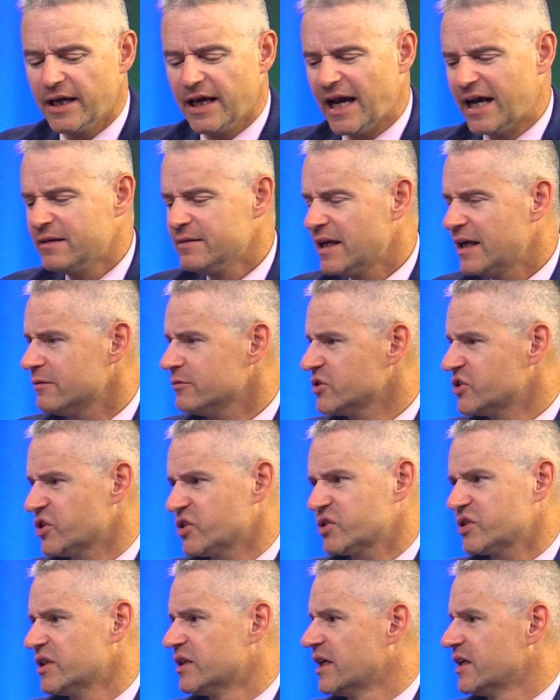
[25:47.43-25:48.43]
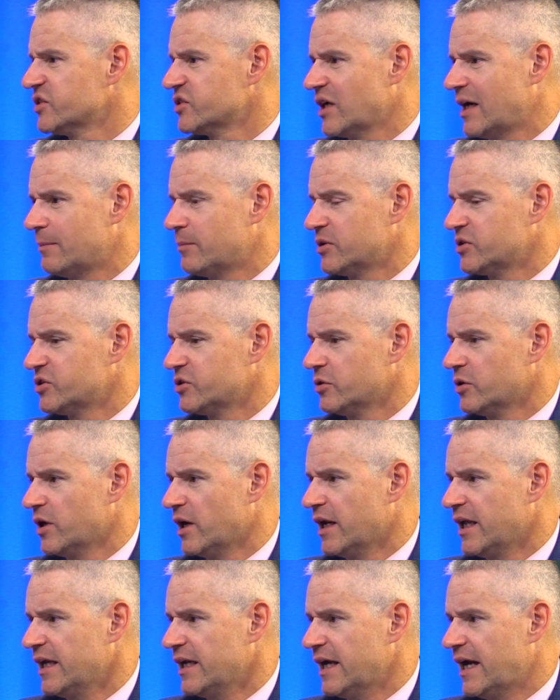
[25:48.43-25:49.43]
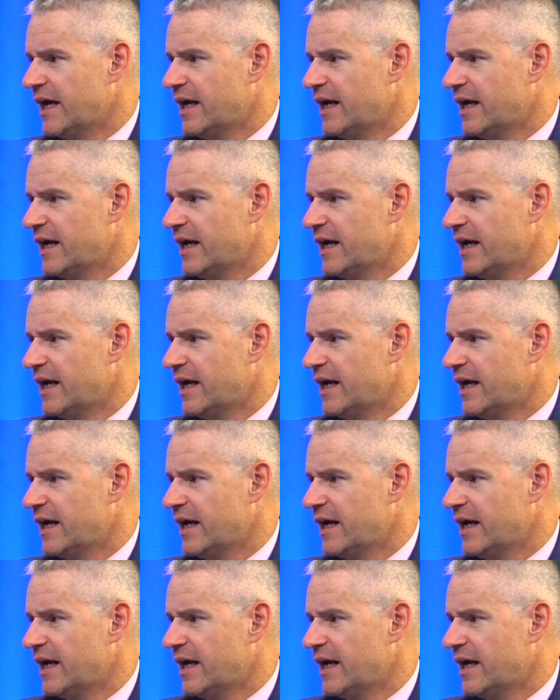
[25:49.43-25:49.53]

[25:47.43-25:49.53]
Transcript: And that was just a nice opportunity mm-hmm.